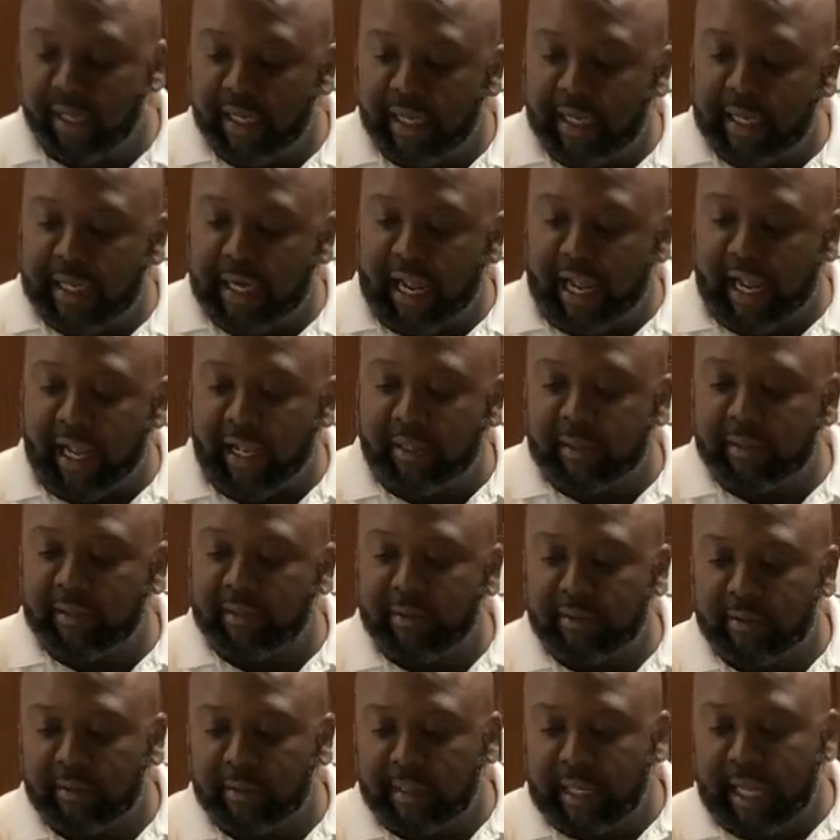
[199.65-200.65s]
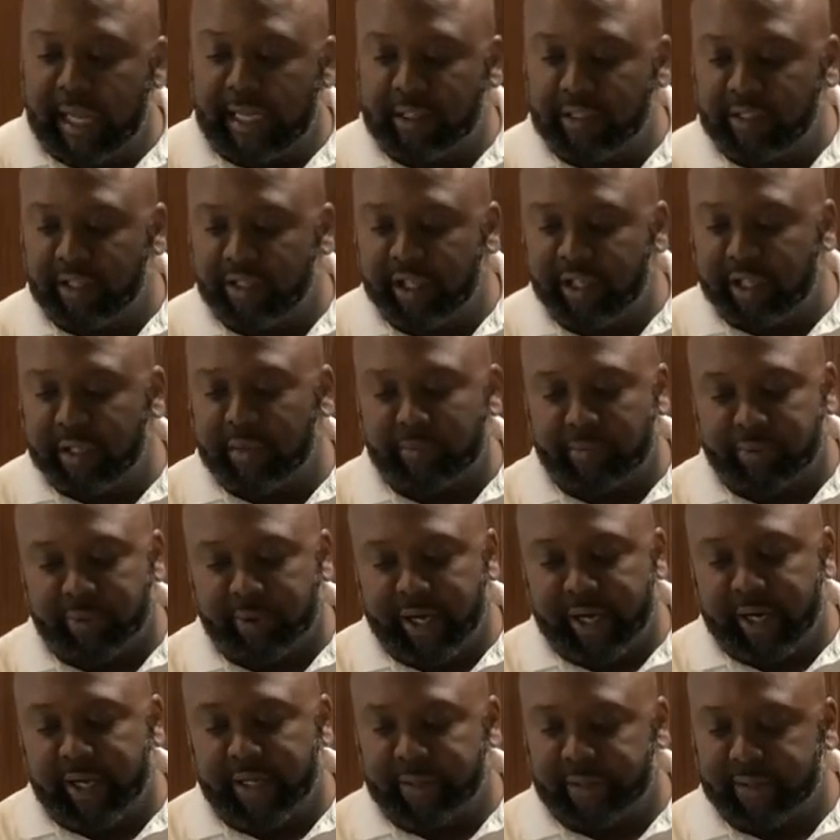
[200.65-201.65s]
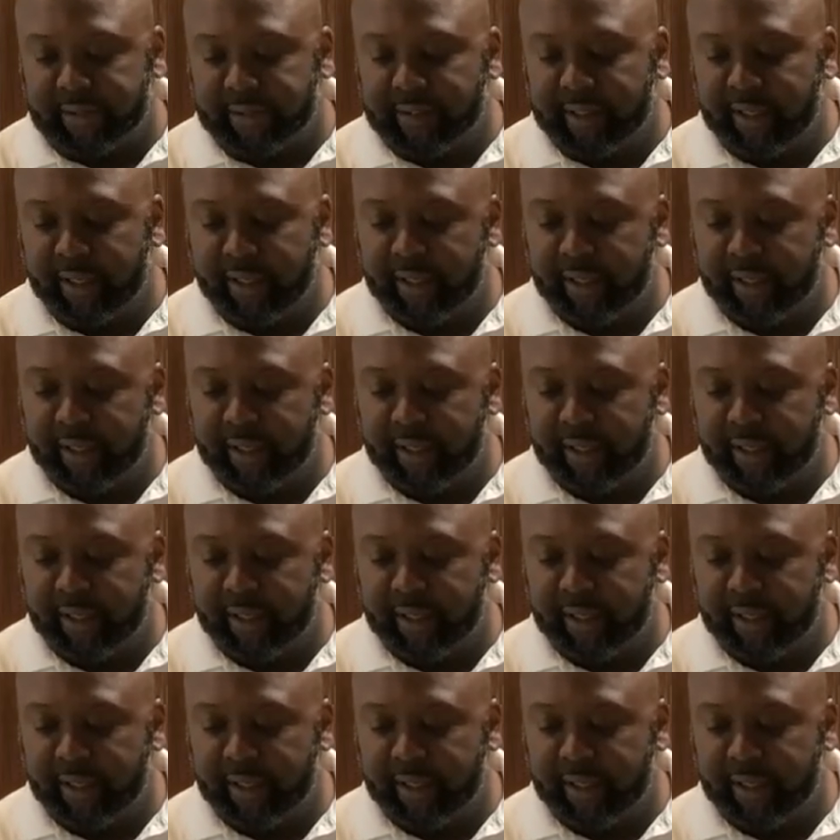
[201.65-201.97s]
Now, nice chicken breast,